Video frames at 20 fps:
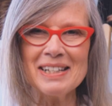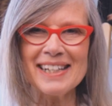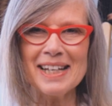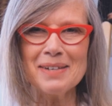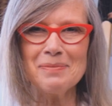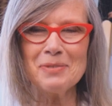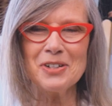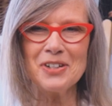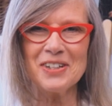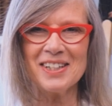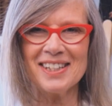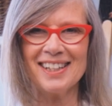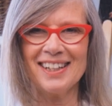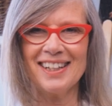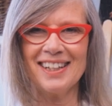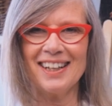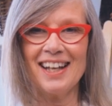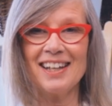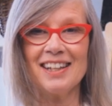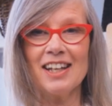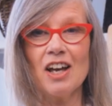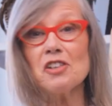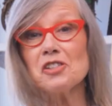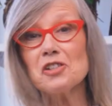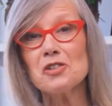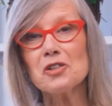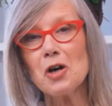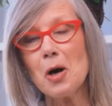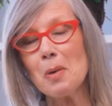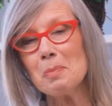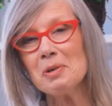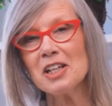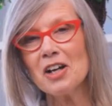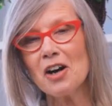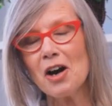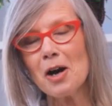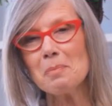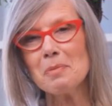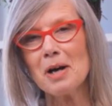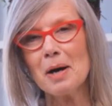Kim Cookson, and they also call me the
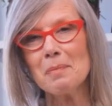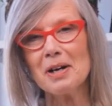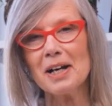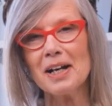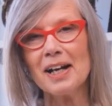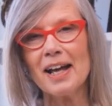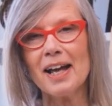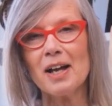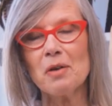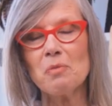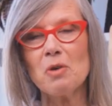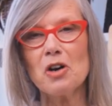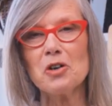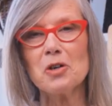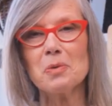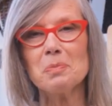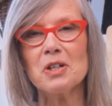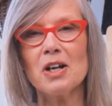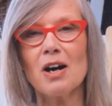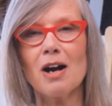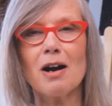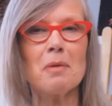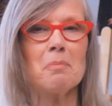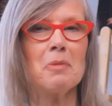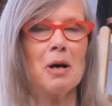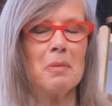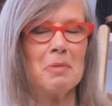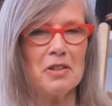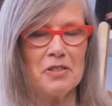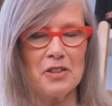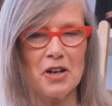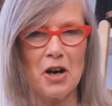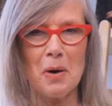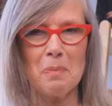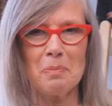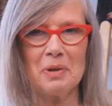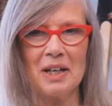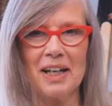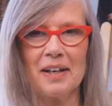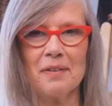Art Mama, and welcome to Art Mama
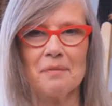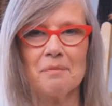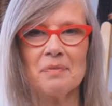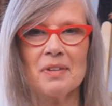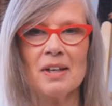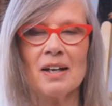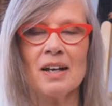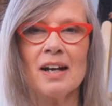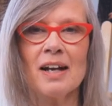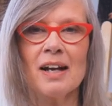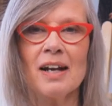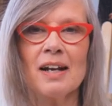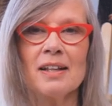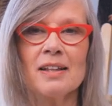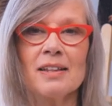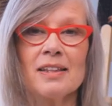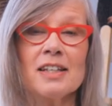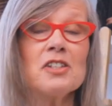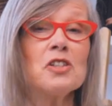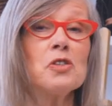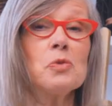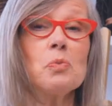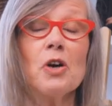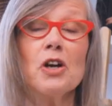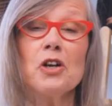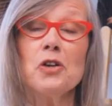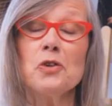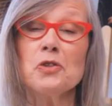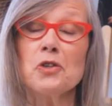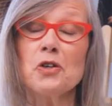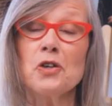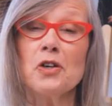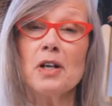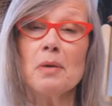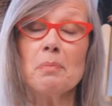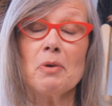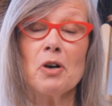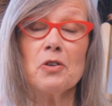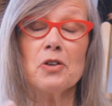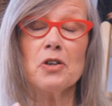Therapy. This is where you learn
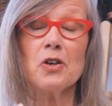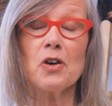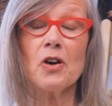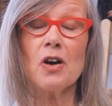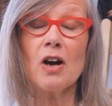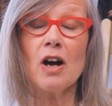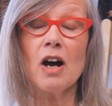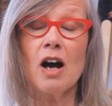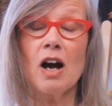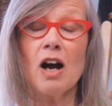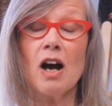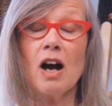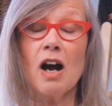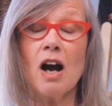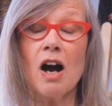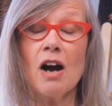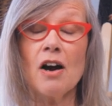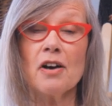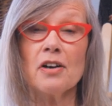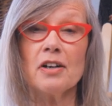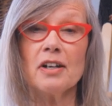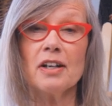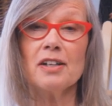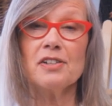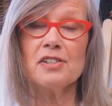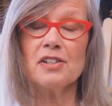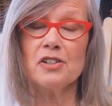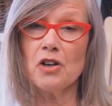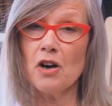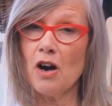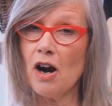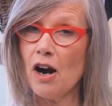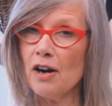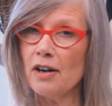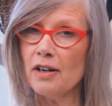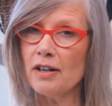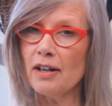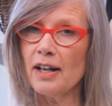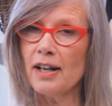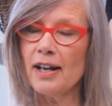about your art is in your
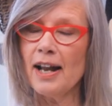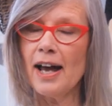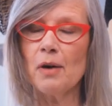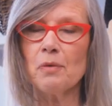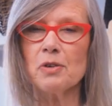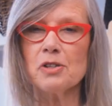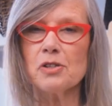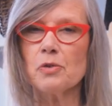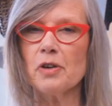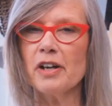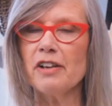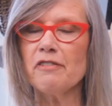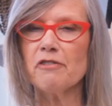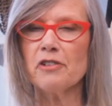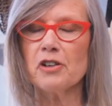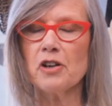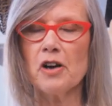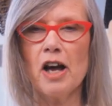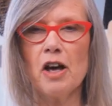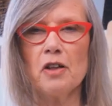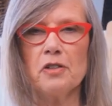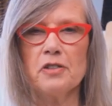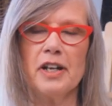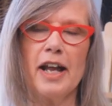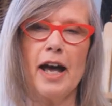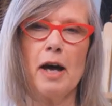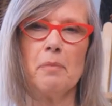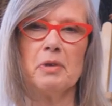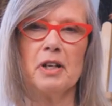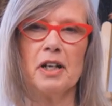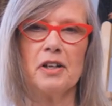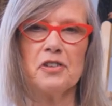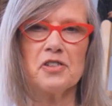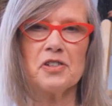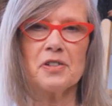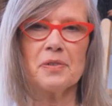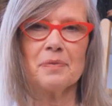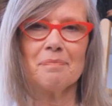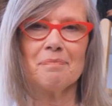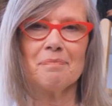heart and how it's great for your health and happiness.